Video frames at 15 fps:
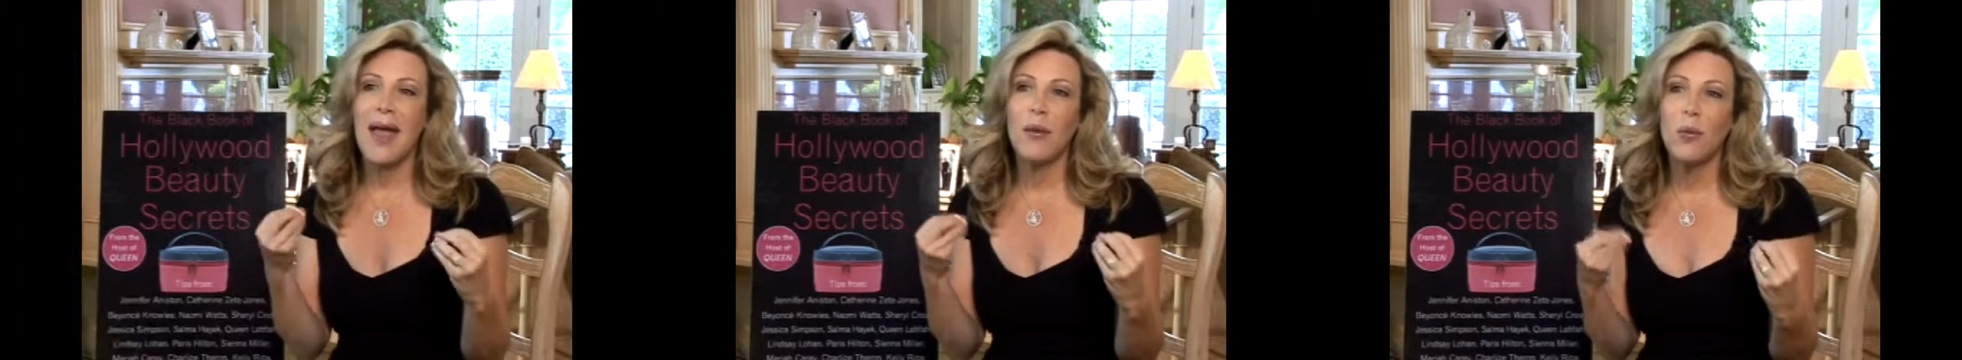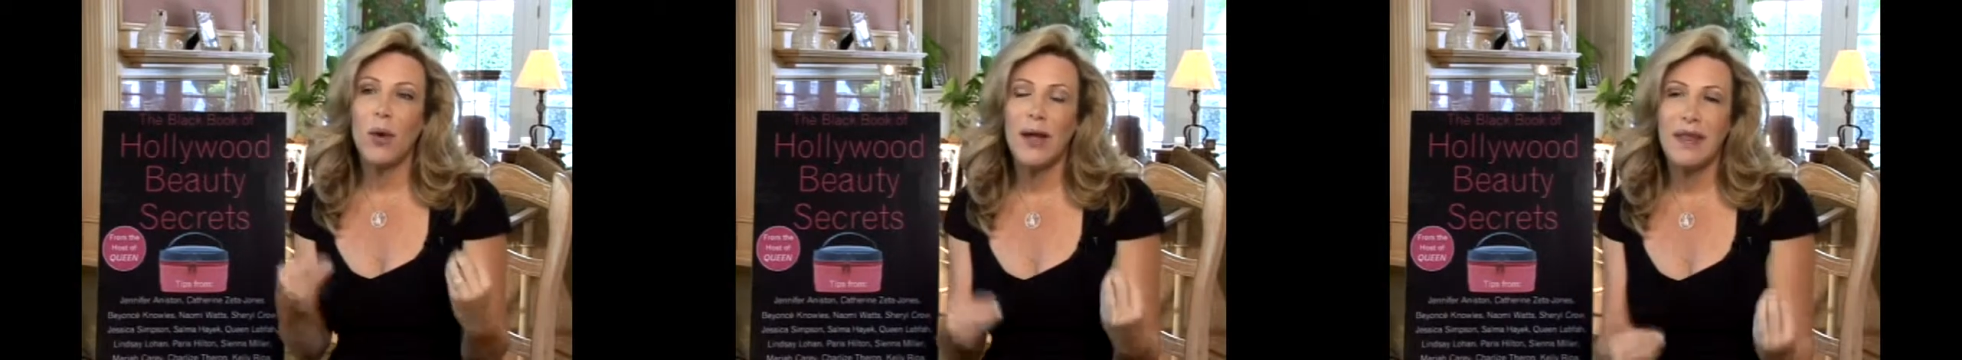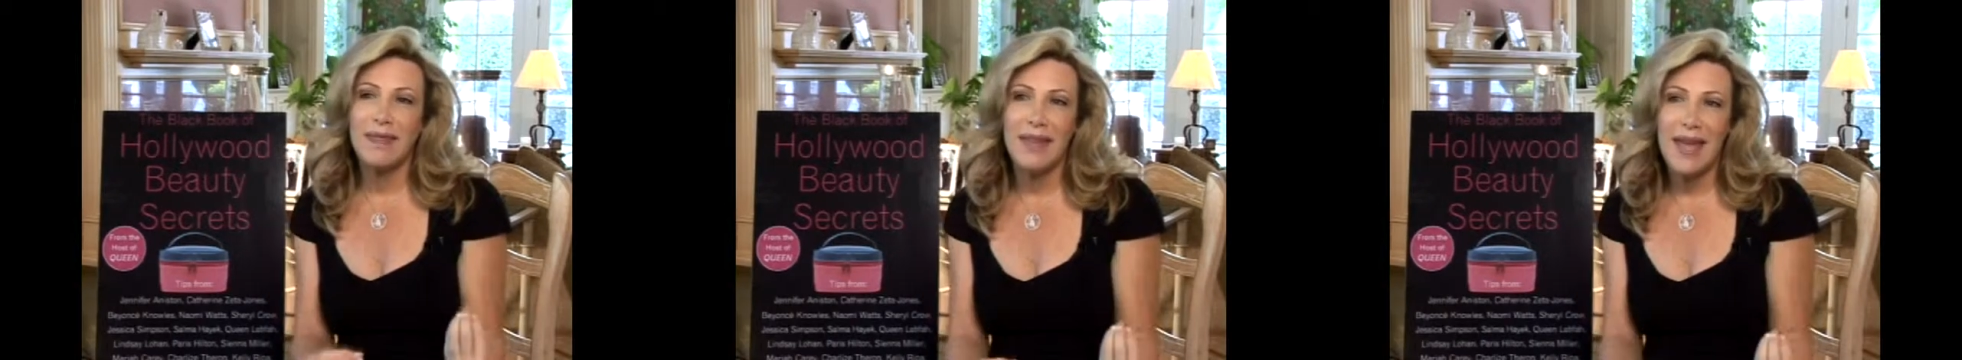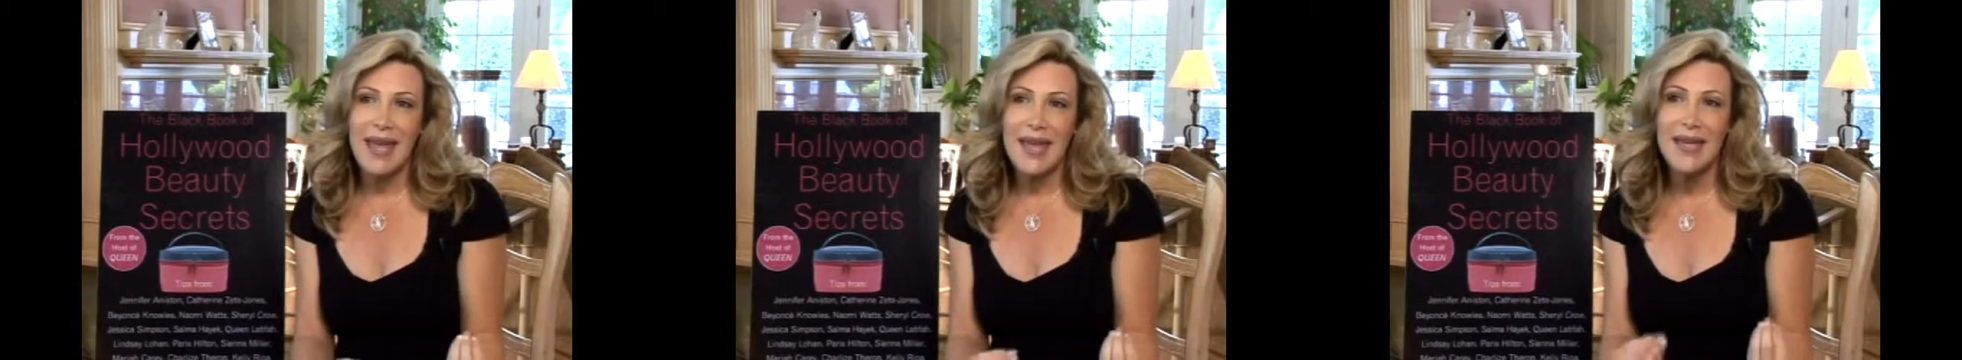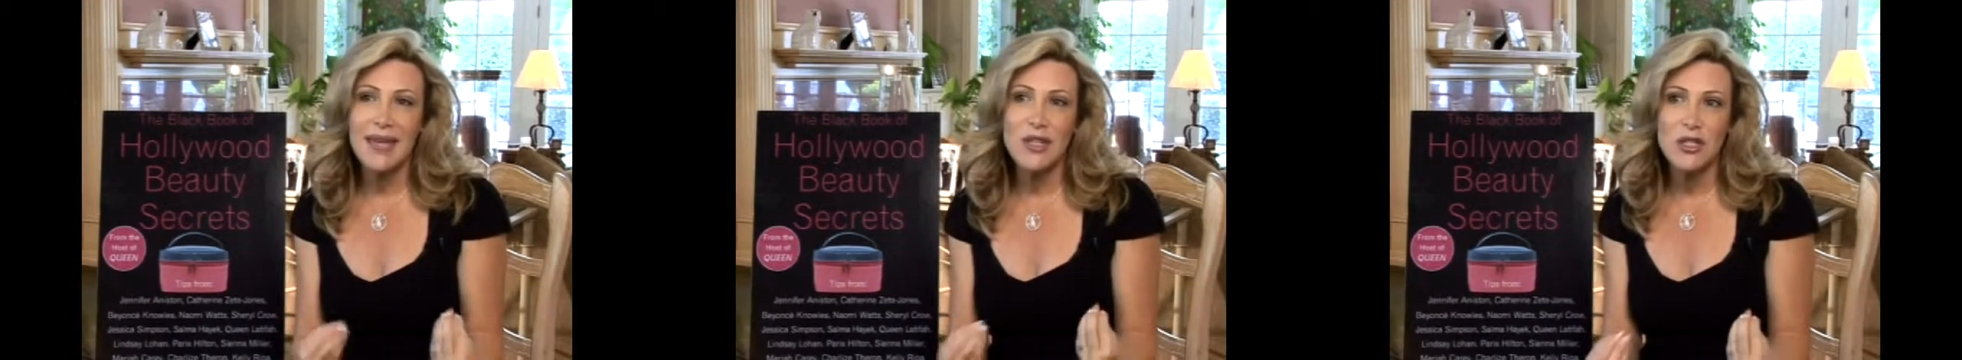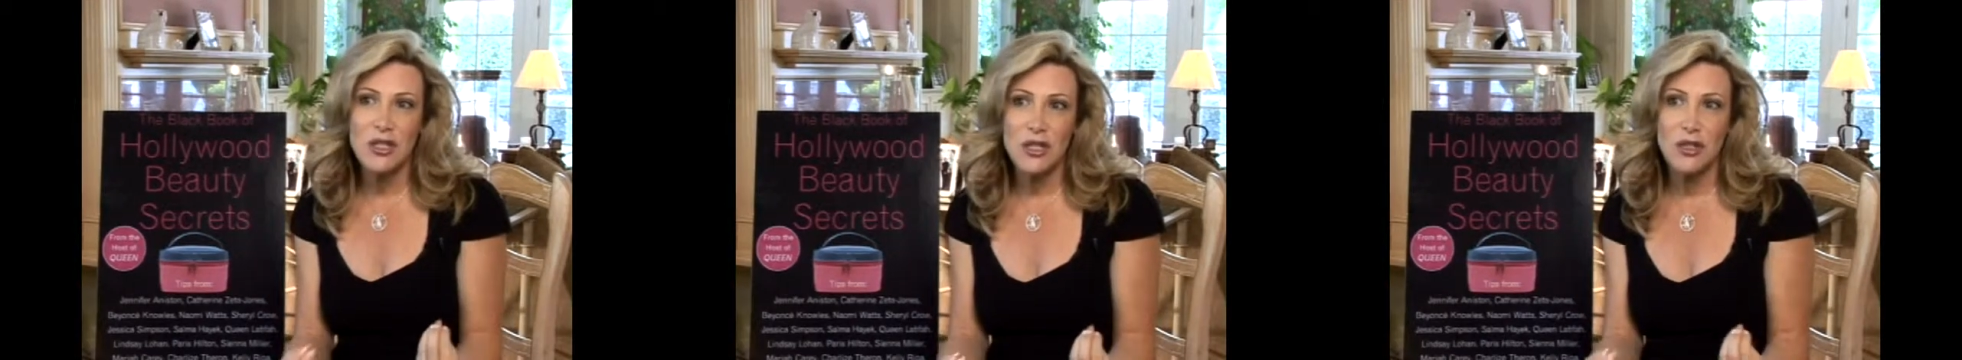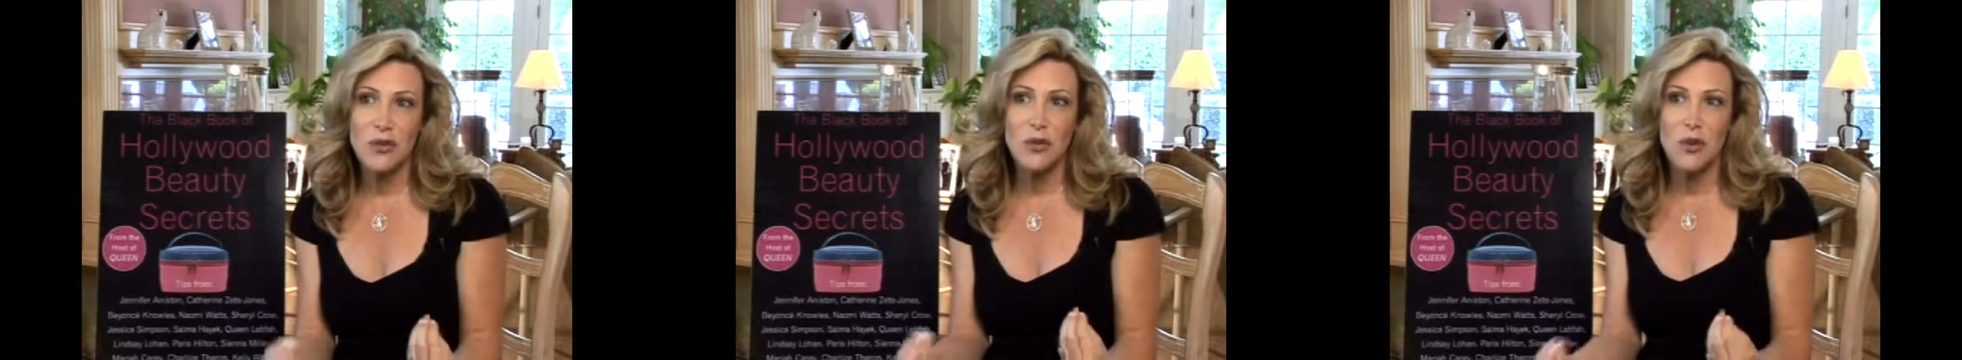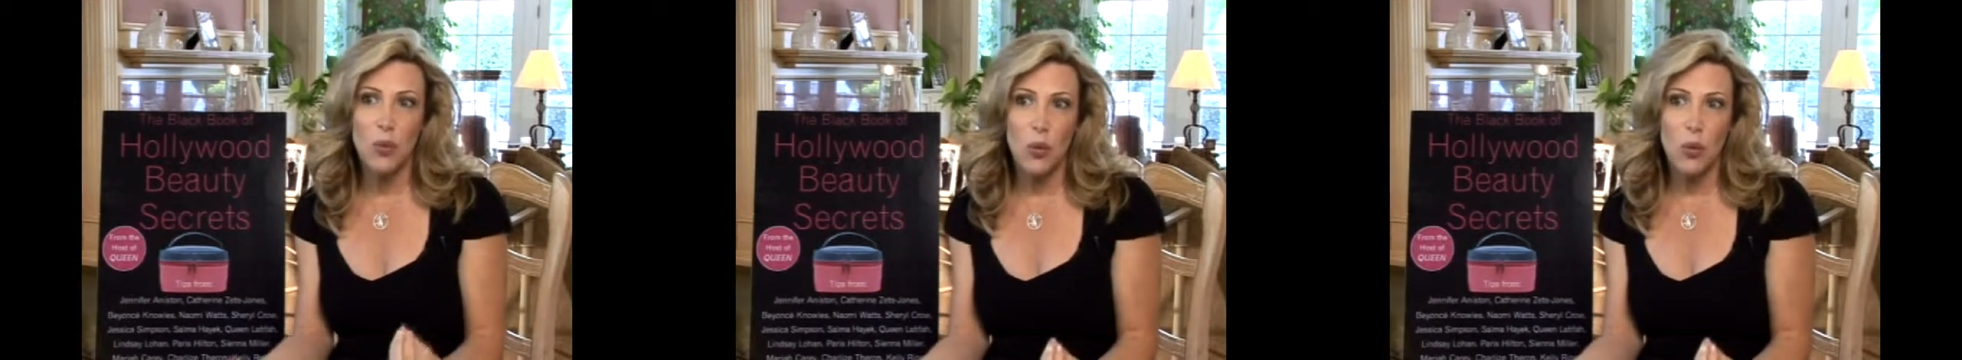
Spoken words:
and what they can do,